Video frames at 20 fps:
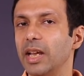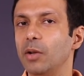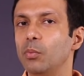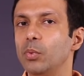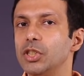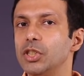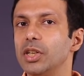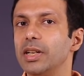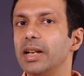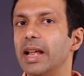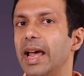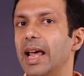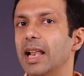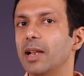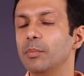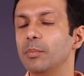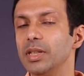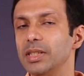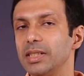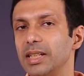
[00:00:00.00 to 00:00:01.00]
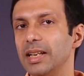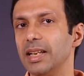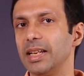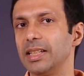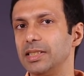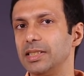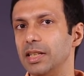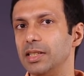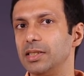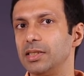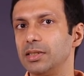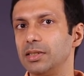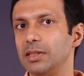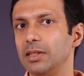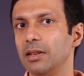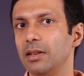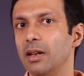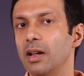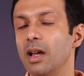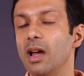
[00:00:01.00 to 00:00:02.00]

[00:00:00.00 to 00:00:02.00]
in which an element can exist